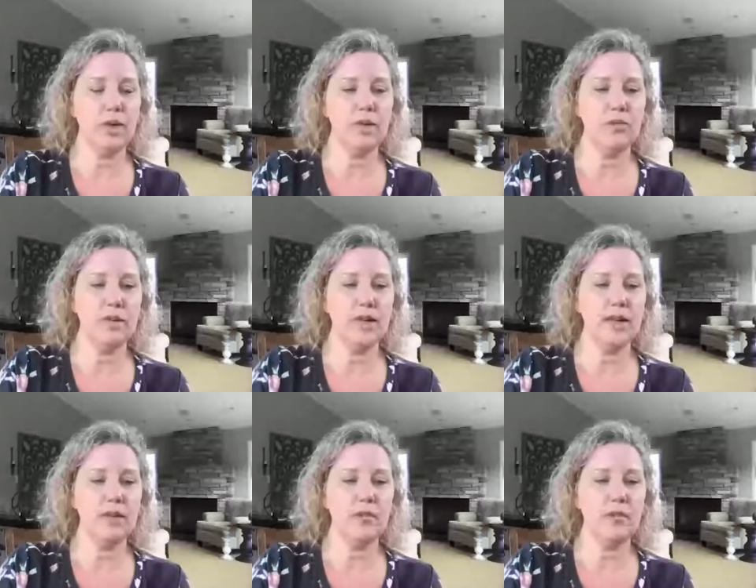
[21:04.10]
you get
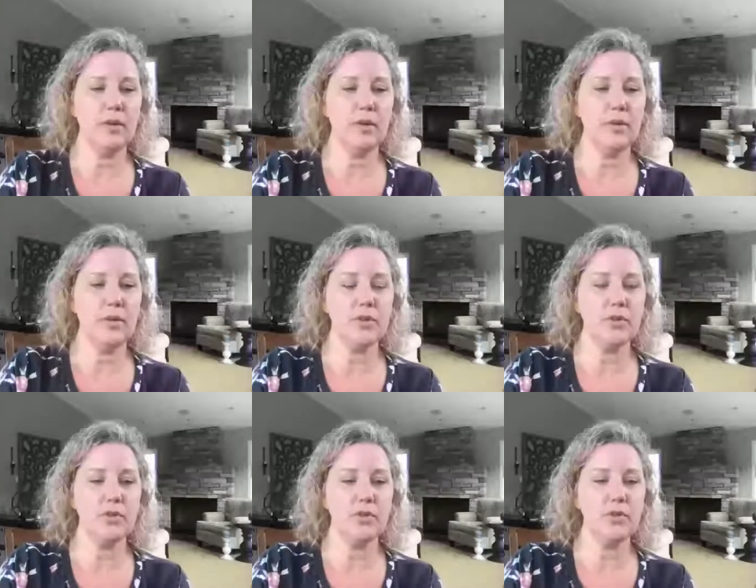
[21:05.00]
it from the
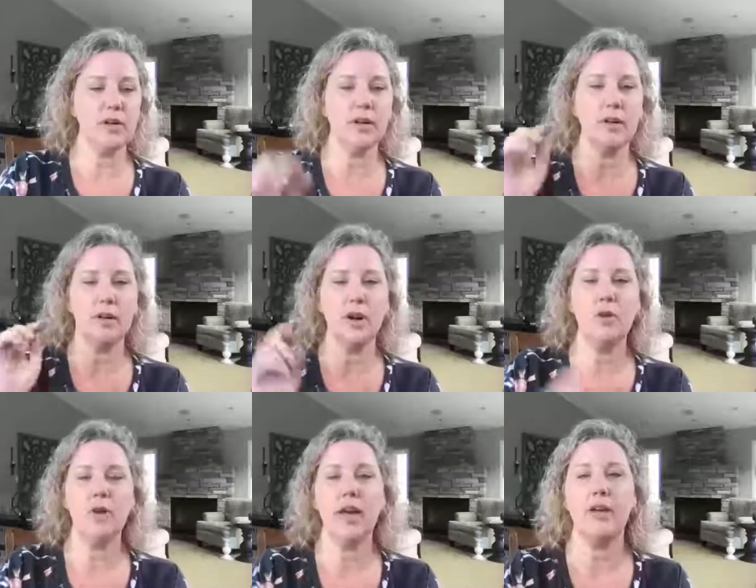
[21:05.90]
store?
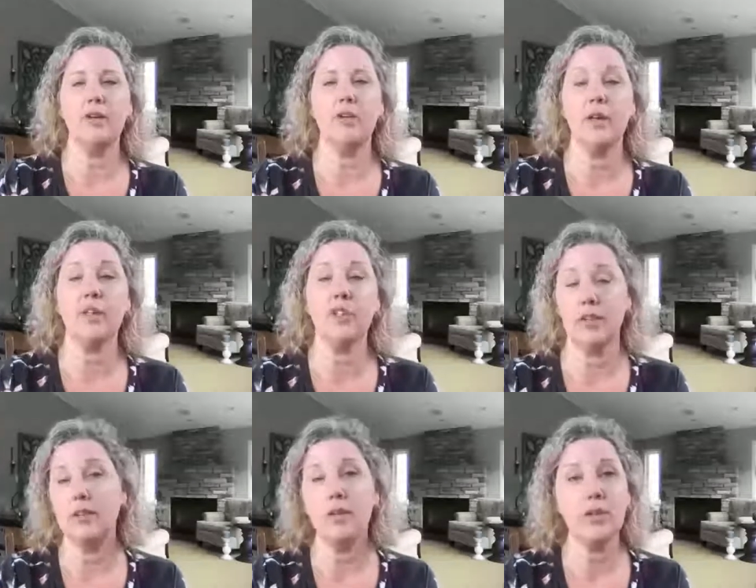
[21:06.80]
Okay, good question.
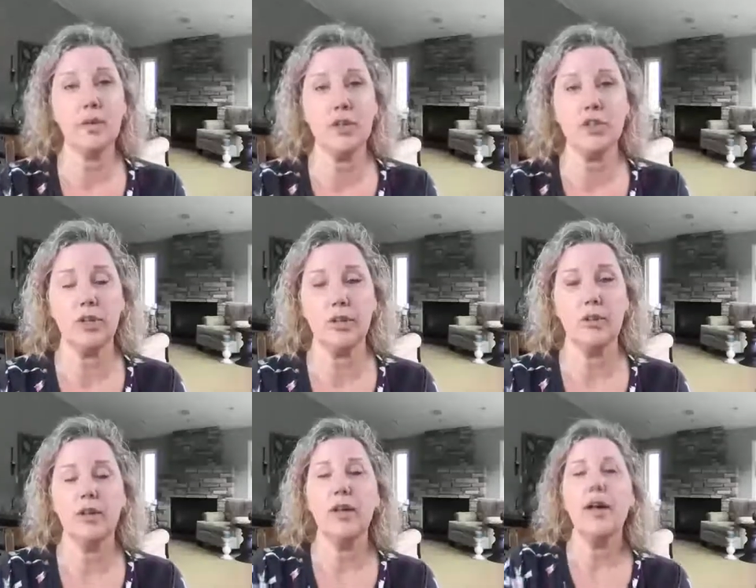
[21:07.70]
Good question.
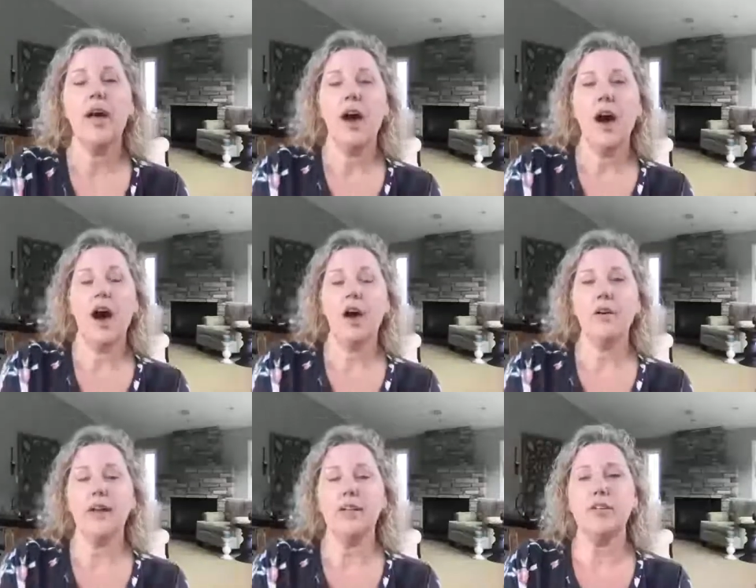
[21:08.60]
All
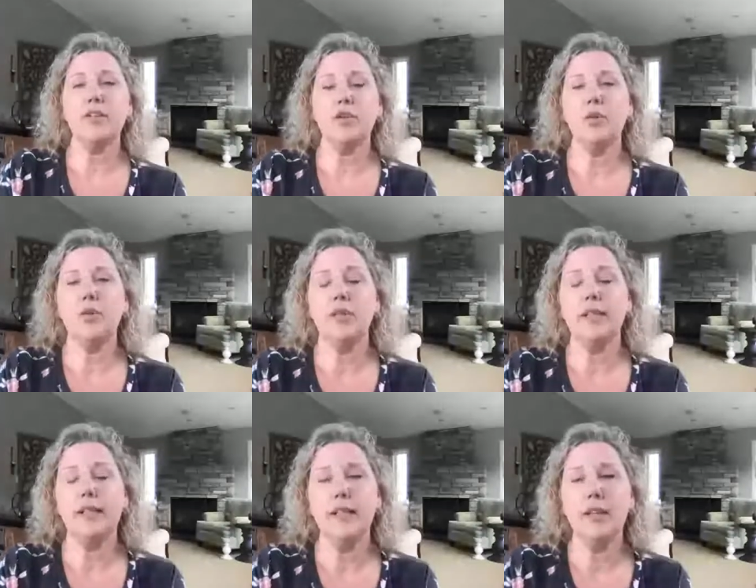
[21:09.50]
right, so
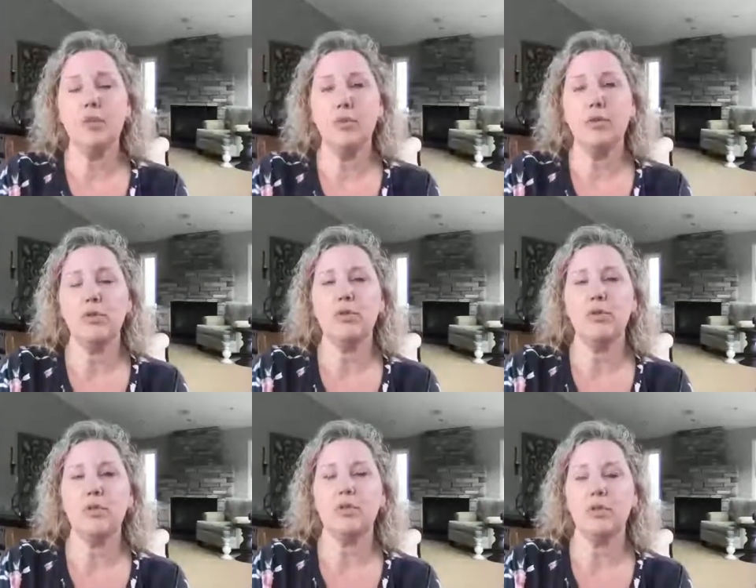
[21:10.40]
cleaning your produce from
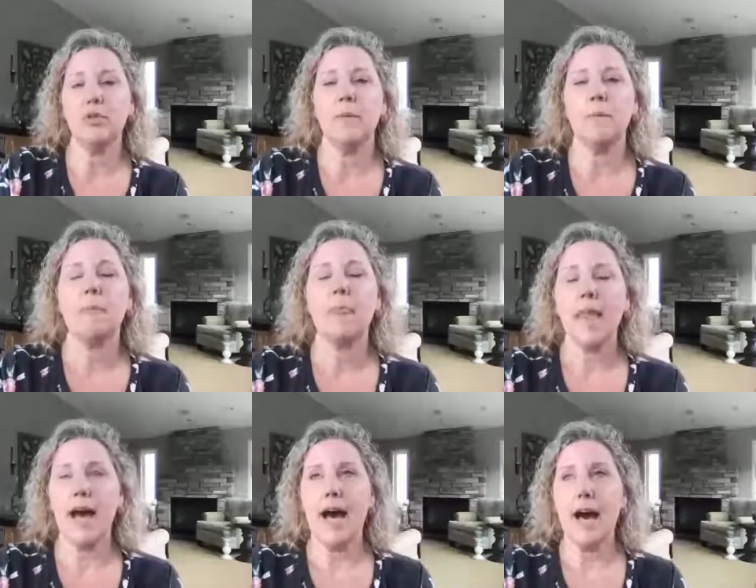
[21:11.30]
the store.
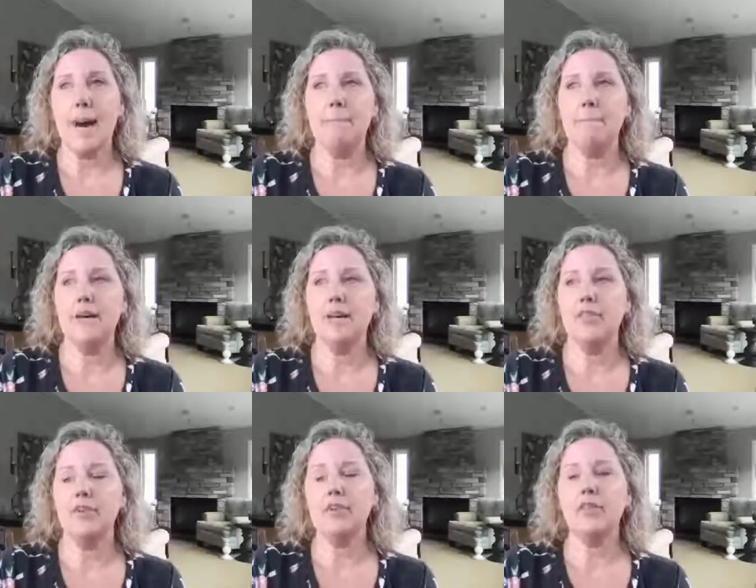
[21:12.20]

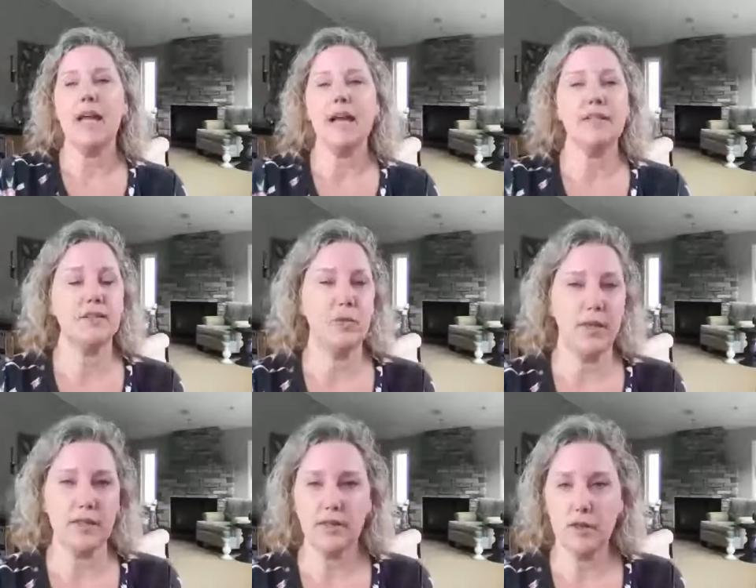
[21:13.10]
There are lots of
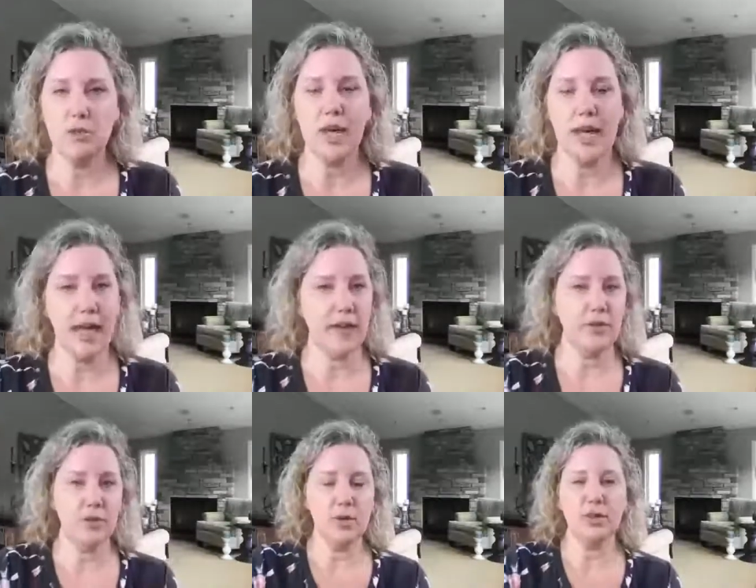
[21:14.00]
ways that you can
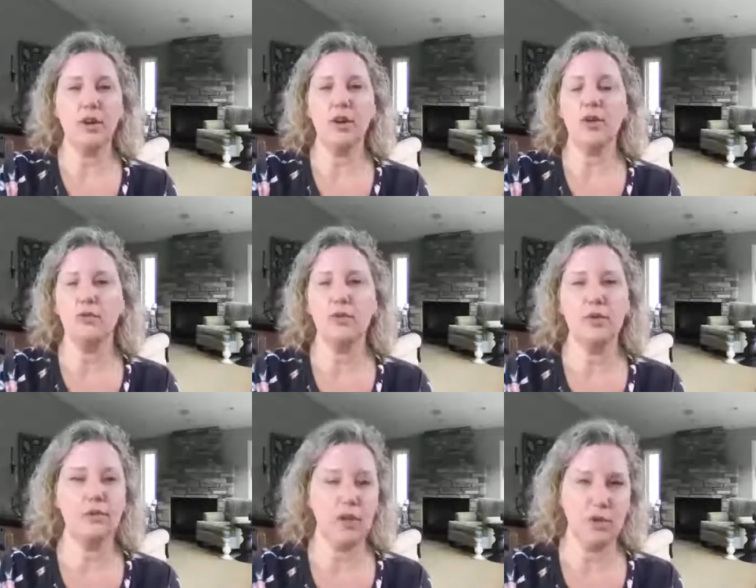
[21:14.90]
do it. There are fruit
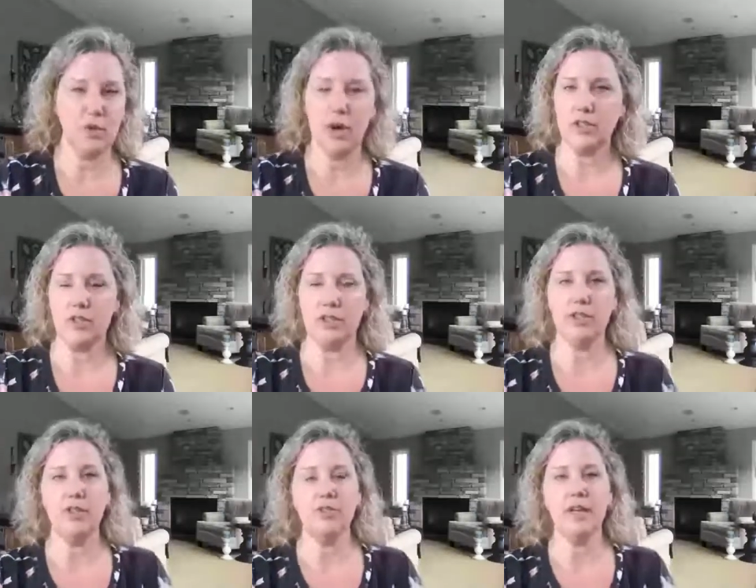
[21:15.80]
and veggie washes
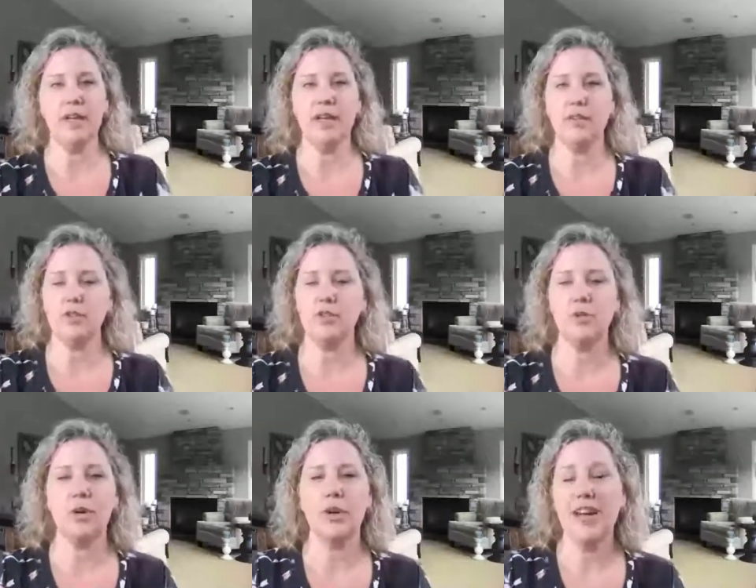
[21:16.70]
that you can get at the
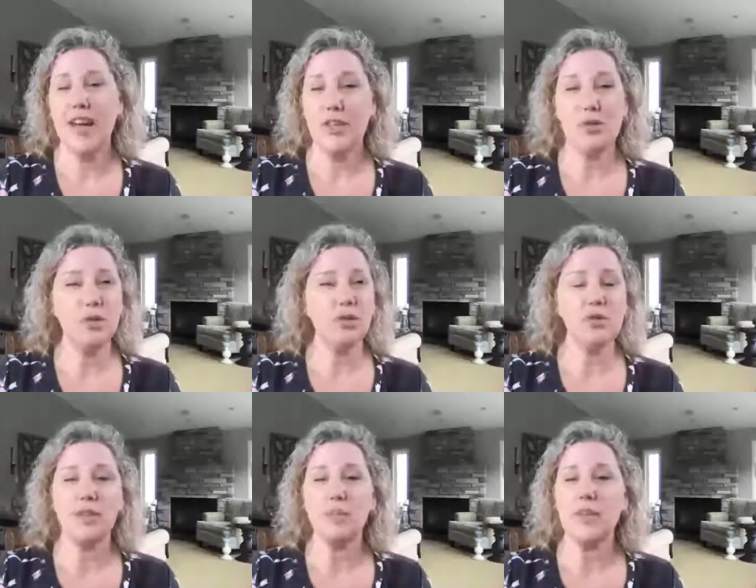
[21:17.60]
store. You can do
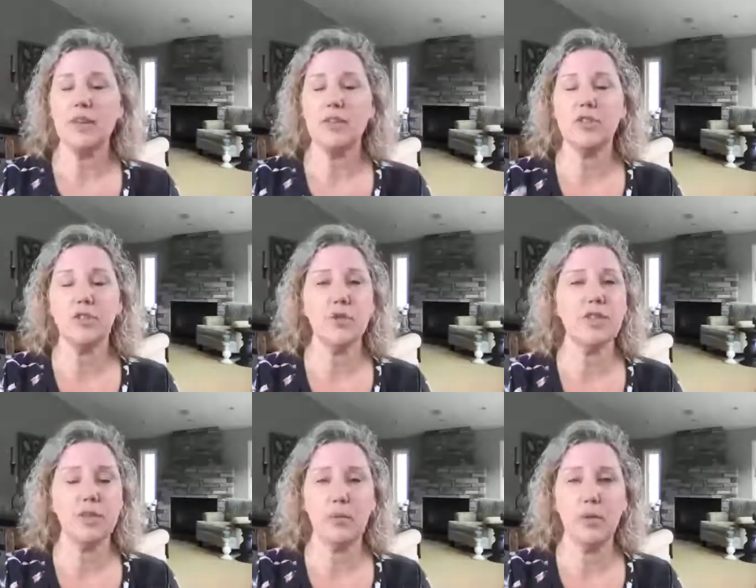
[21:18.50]
something so
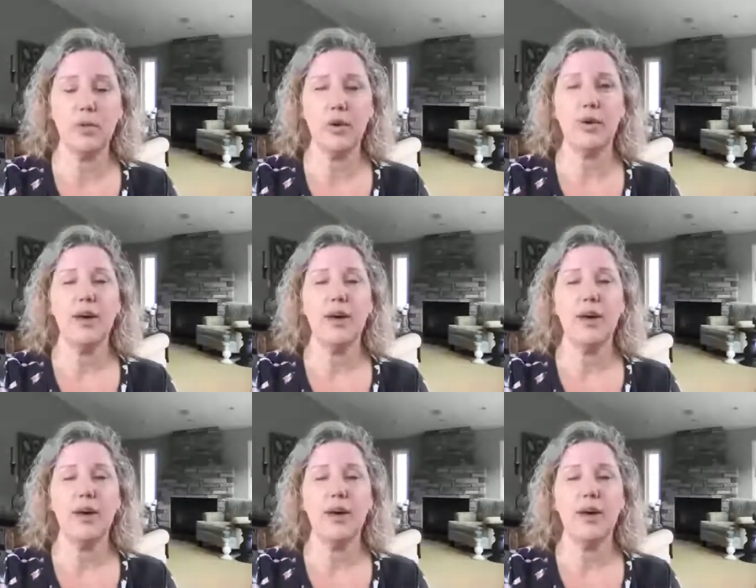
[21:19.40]
simple though.